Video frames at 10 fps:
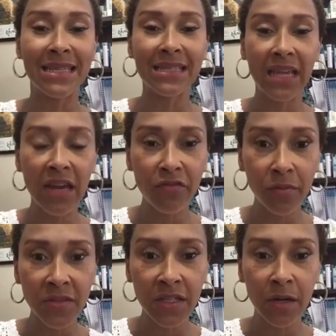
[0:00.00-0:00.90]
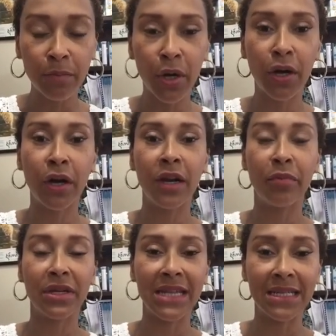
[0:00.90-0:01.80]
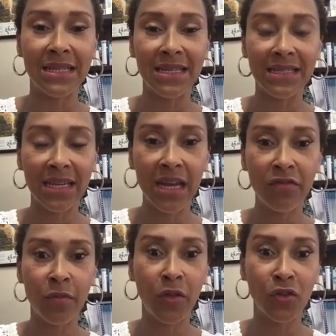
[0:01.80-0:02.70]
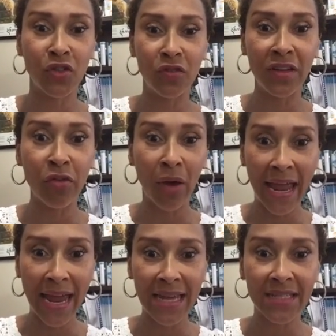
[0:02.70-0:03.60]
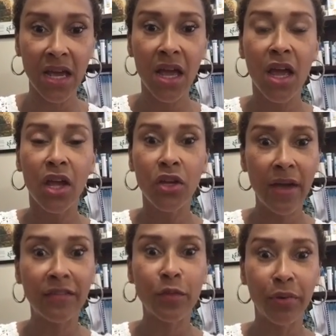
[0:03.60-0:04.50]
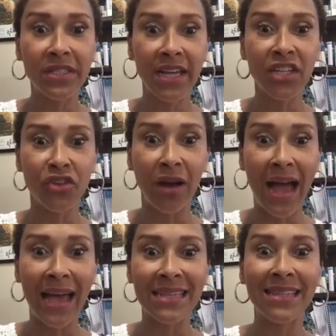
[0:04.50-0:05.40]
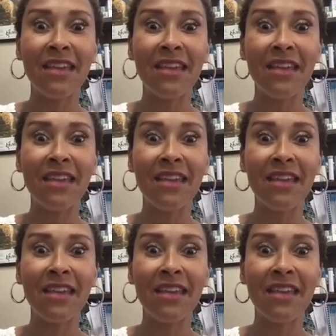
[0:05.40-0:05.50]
the skin from sunburn and protecting the skin from those UV rays, you have to protect your eyes.